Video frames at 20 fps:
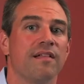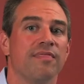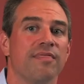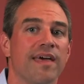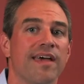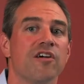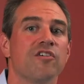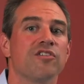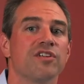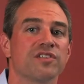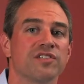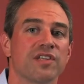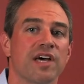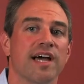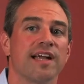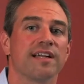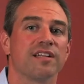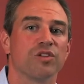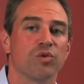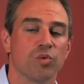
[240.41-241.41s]
They are
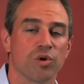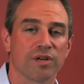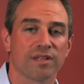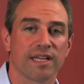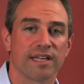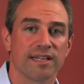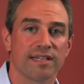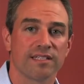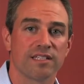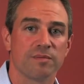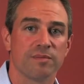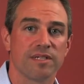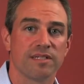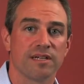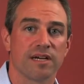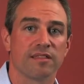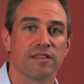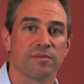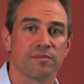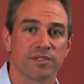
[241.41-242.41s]
deciding the work that needs to be
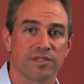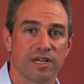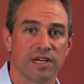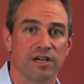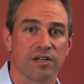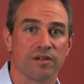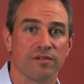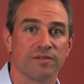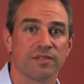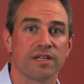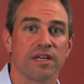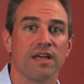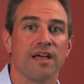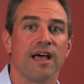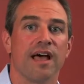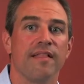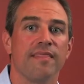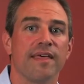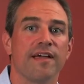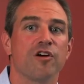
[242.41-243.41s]
done themselves,
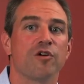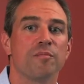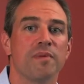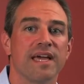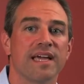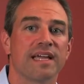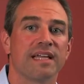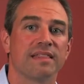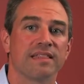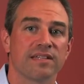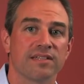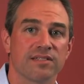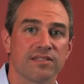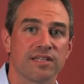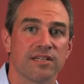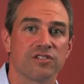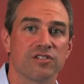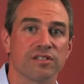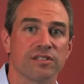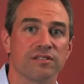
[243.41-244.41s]
and they are making the
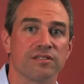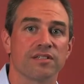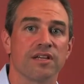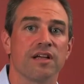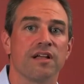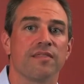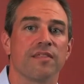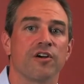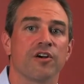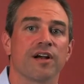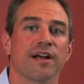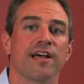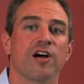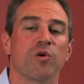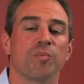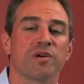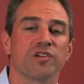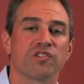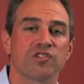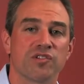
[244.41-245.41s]
decisions that are going to
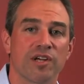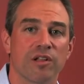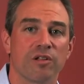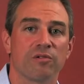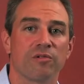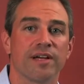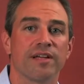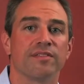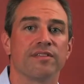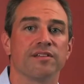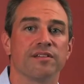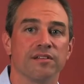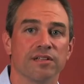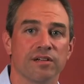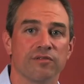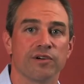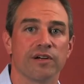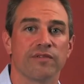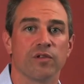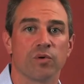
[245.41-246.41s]
help accelerate the
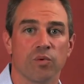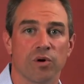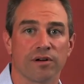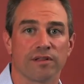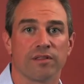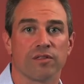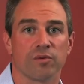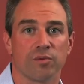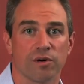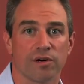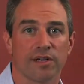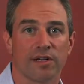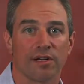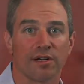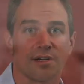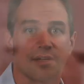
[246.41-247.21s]
delivery of the work that they're working